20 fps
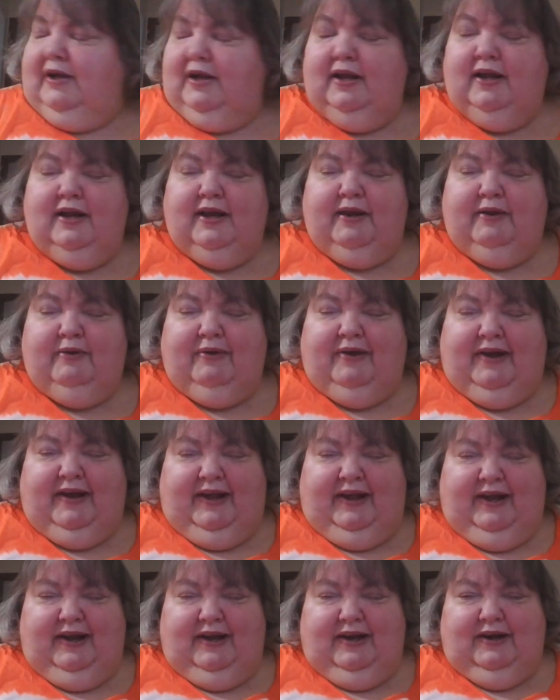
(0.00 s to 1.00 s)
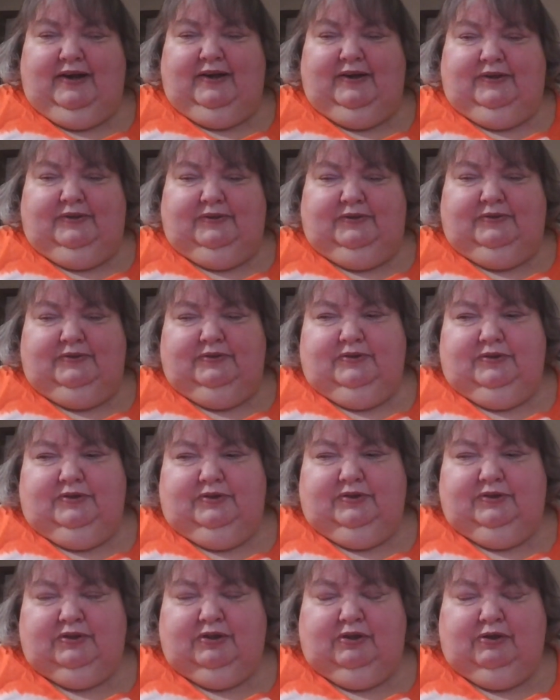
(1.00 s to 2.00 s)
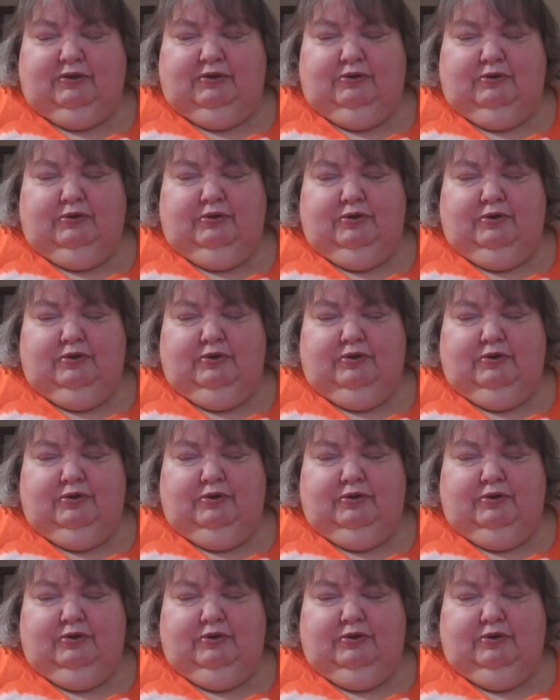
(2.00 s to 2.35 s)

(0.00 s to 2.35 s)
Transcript: Anyway, so